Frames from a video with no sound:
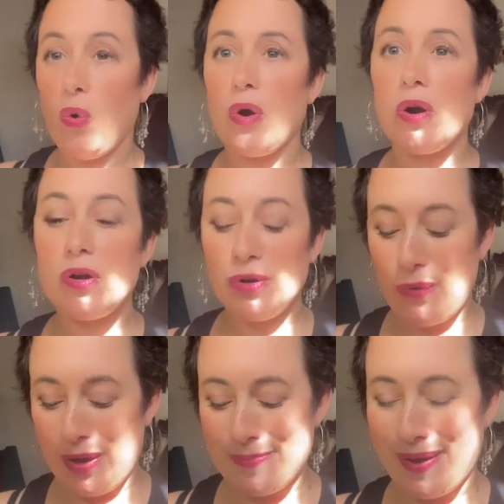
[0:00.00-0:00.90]
or
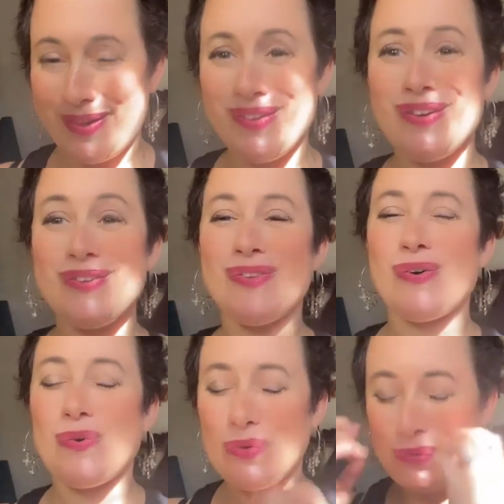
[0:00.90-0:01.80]
going by
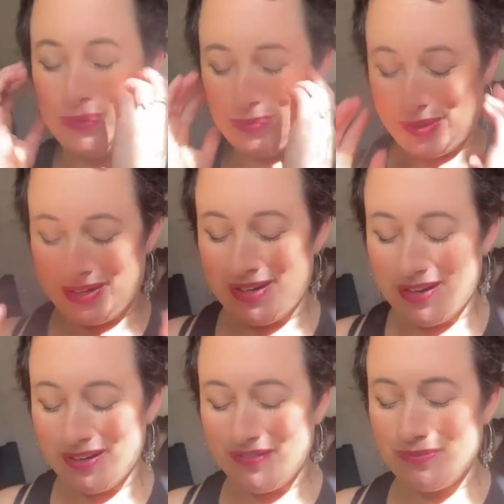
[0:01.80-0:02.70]
the old one
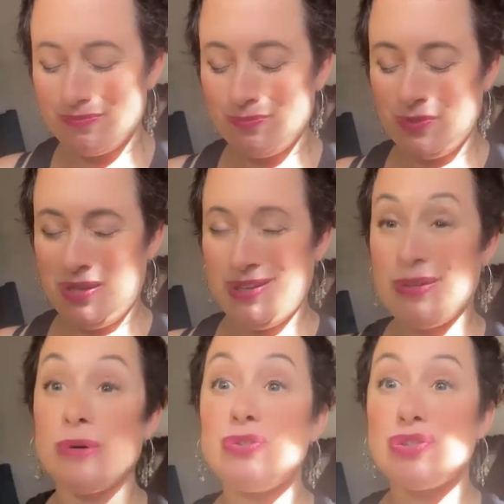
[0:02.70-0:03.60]
of,
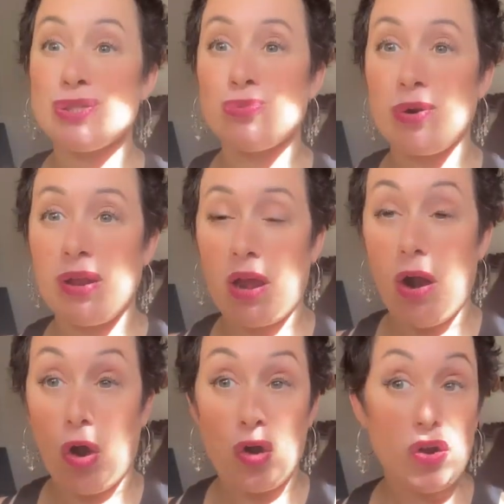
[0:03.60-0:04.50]
just
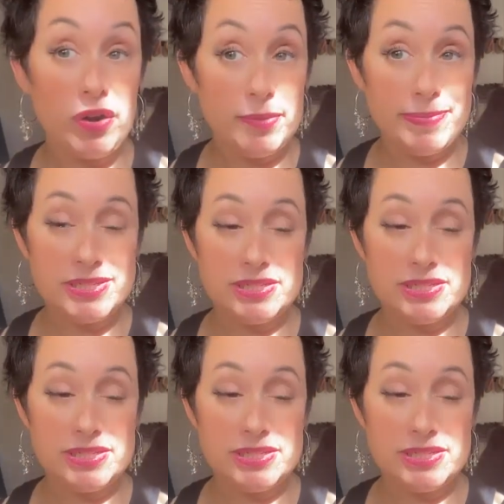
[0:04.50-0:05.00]
working harder in